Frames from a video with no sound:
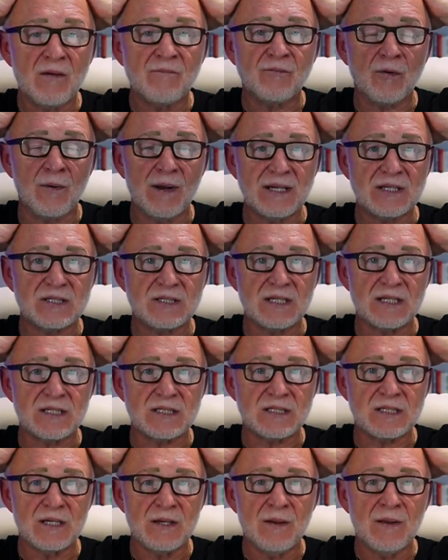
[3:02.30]
For
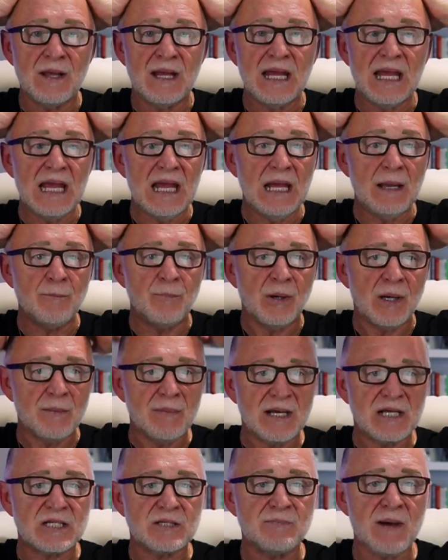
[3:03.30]
instance, put a
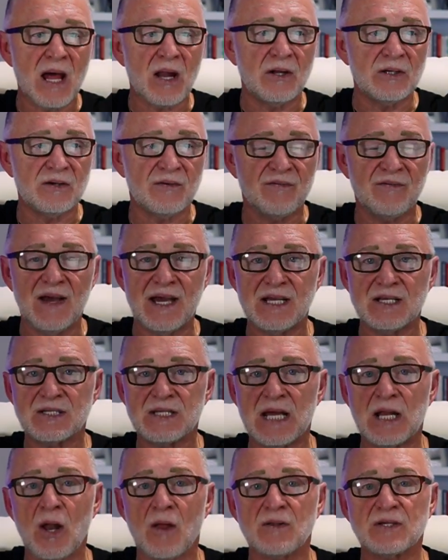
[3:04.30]
big smile on your face,
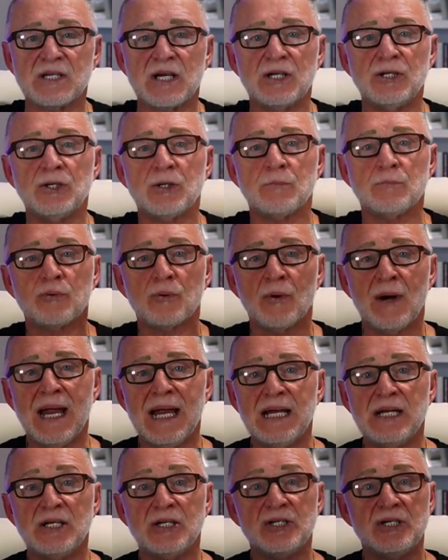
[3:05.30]
and all of a sudden your
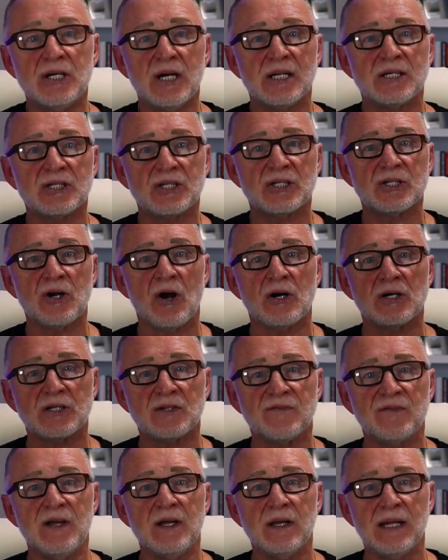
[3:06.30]
brain just
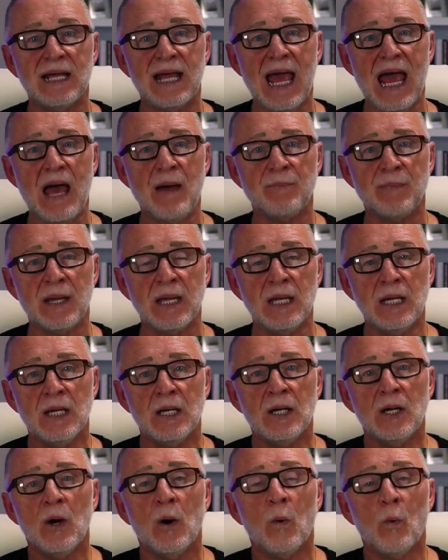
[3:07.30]
starts feeling happy.
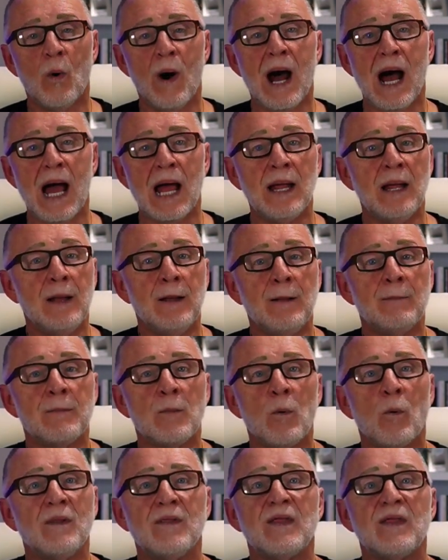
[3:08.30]
Why?
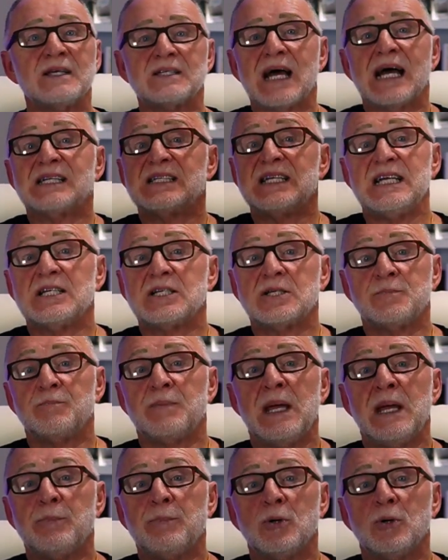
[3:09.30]
One of the things I teach
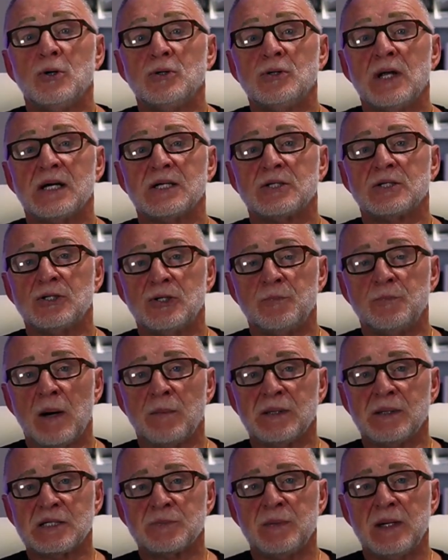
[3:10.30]
people who does do
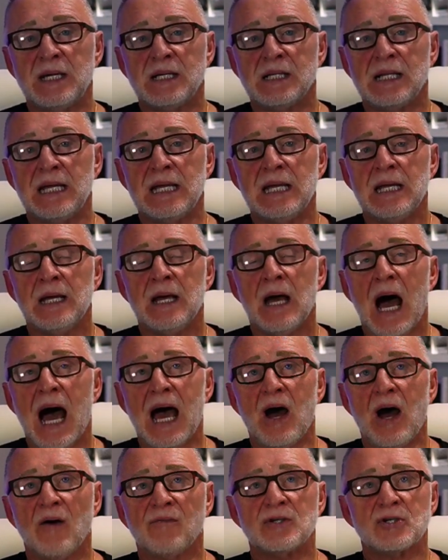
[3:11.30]
public speaking,
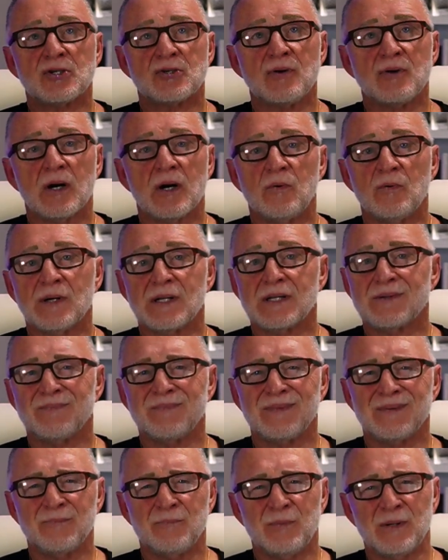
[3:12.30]
I often struggle with,
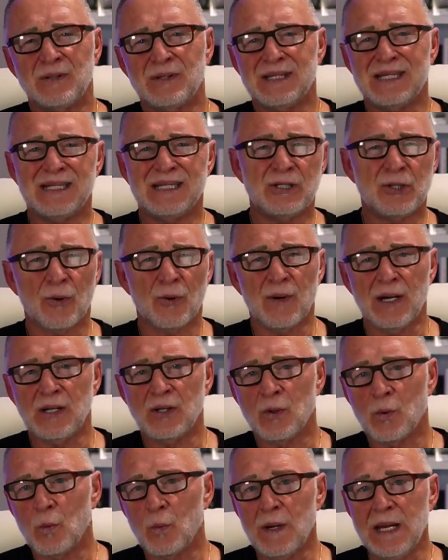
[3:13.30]
with
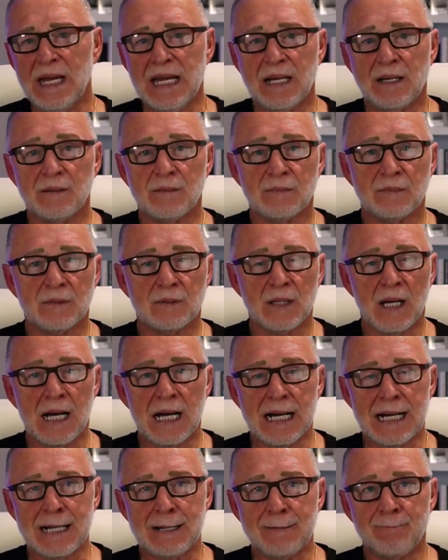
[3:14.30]
during the week,
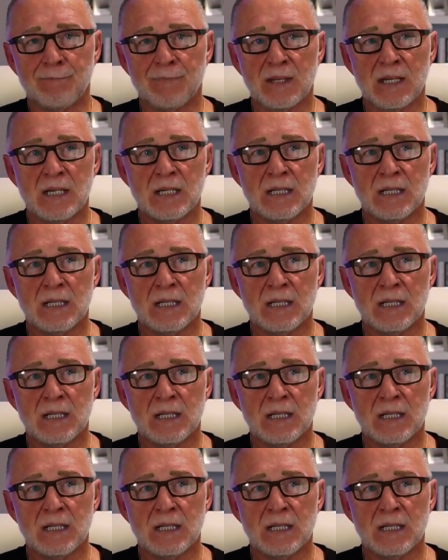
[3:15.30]
um,